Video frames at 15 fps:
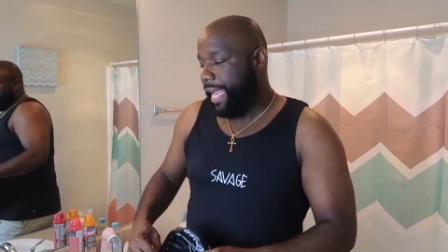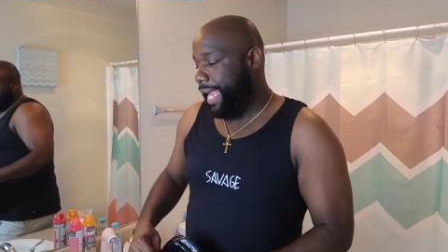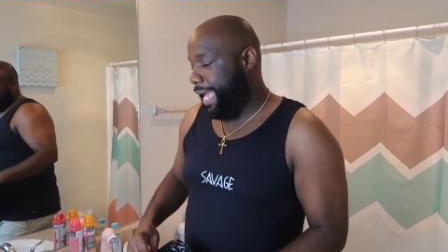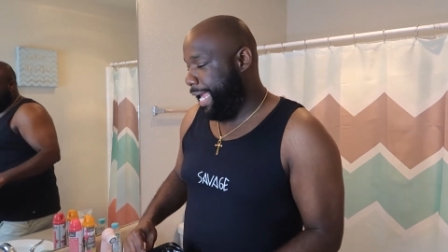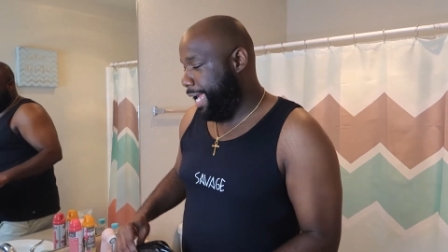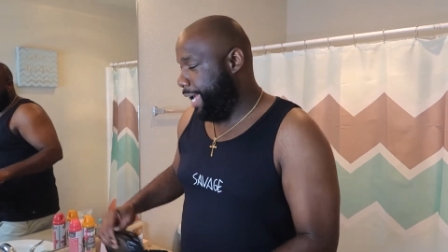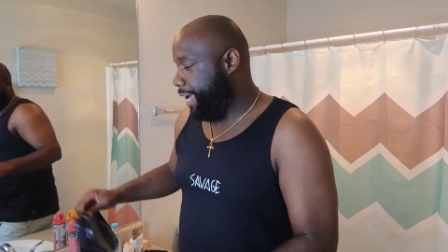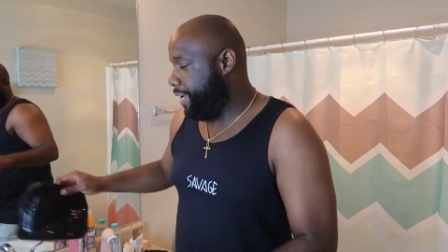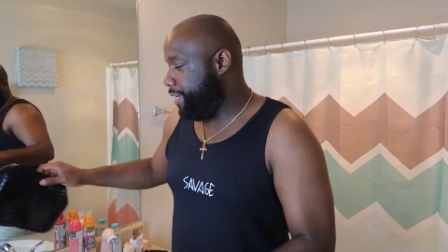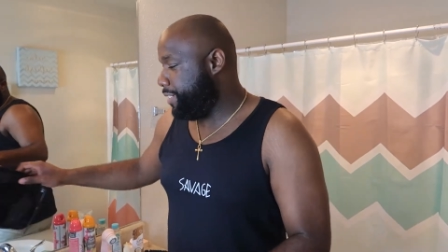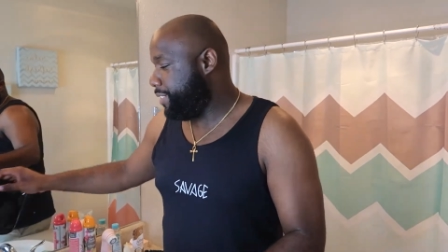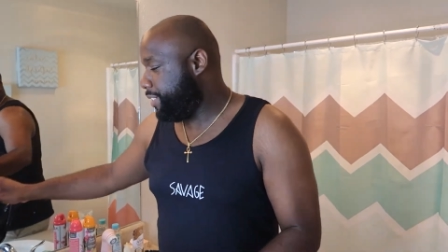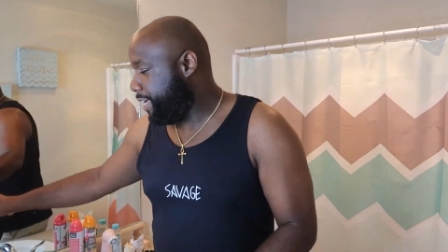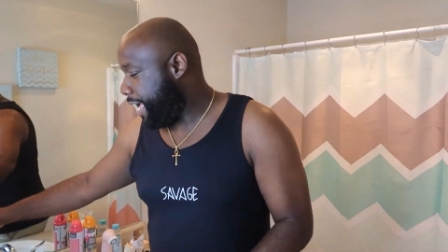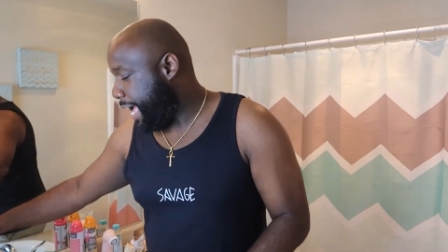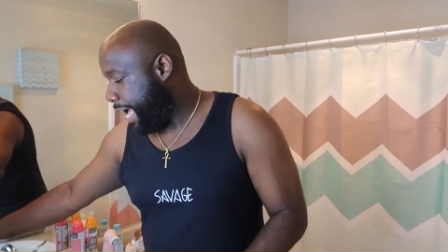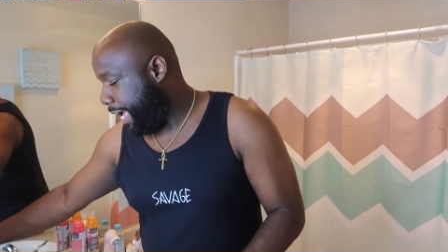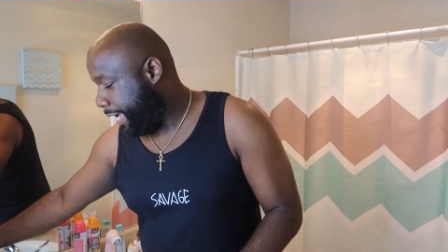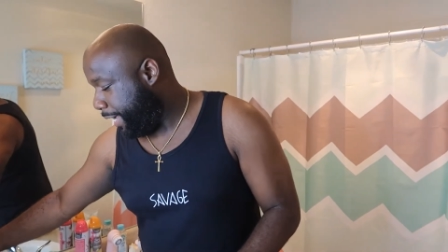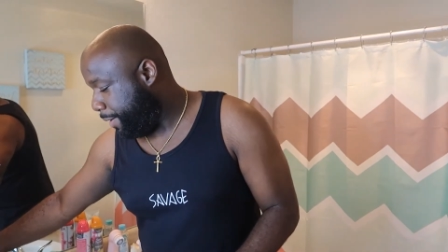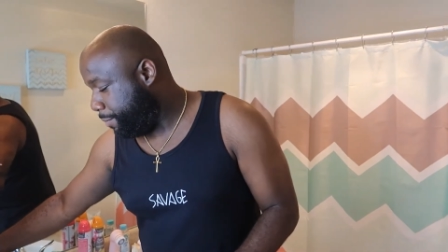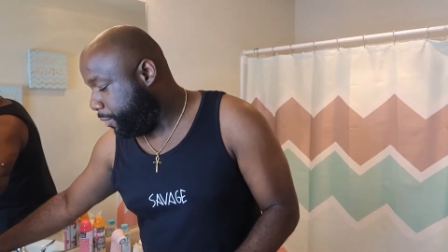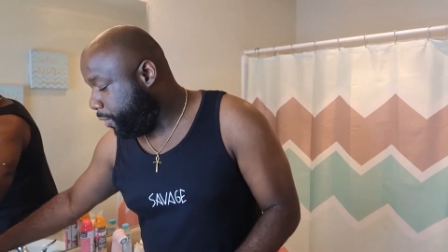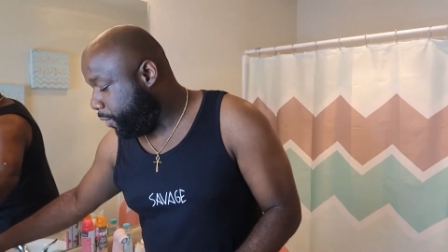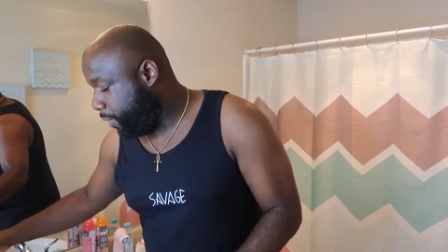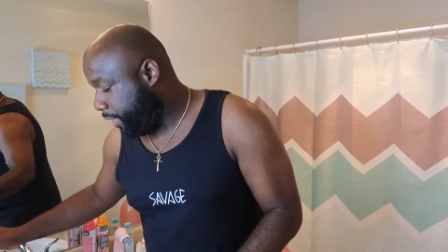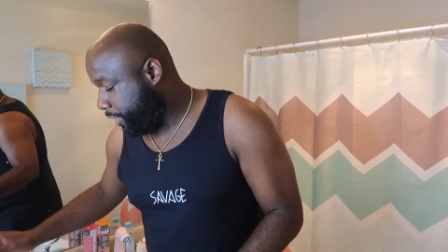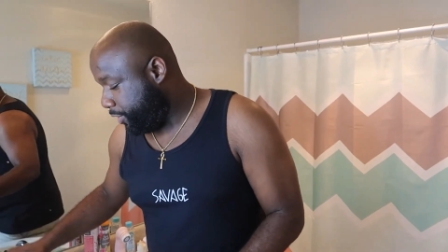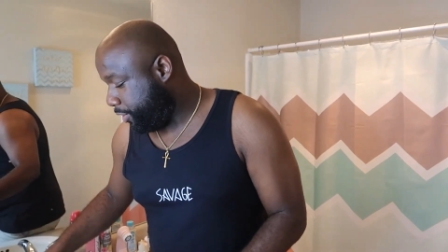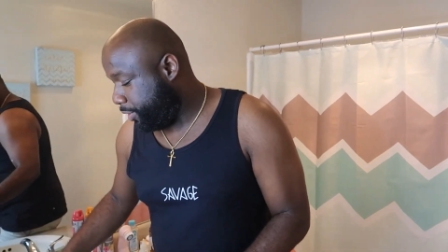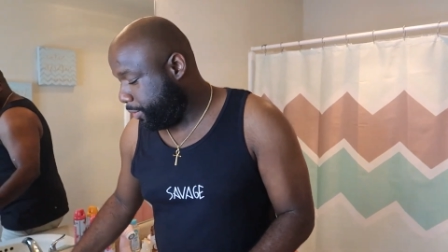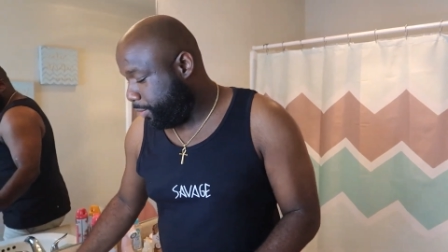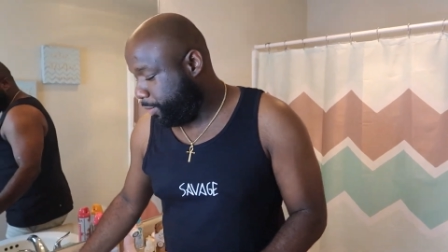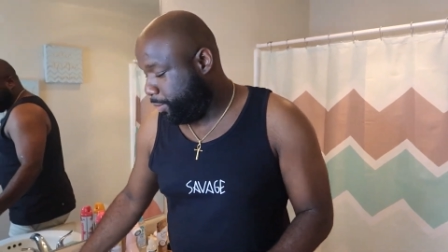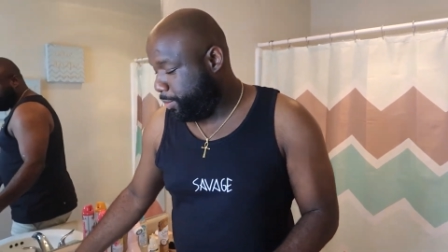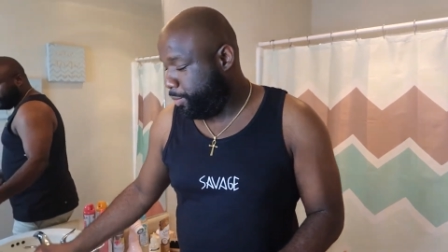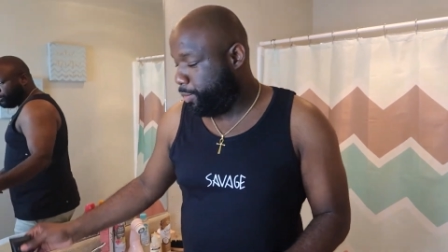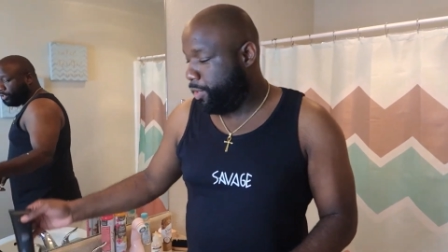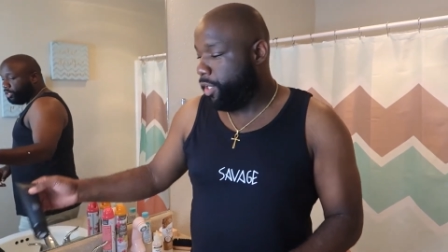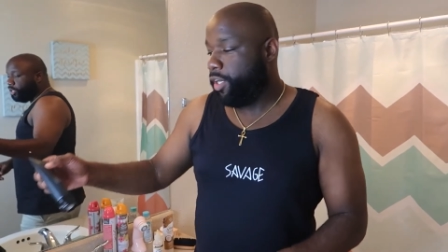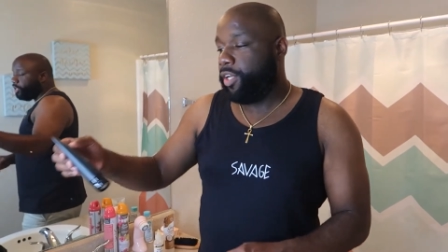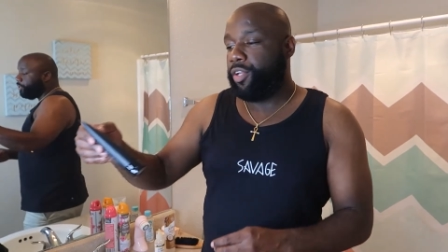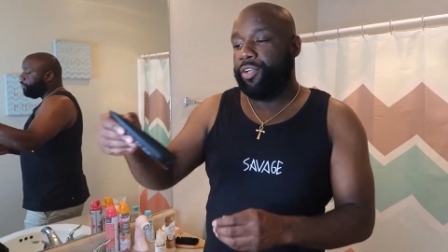And I am going to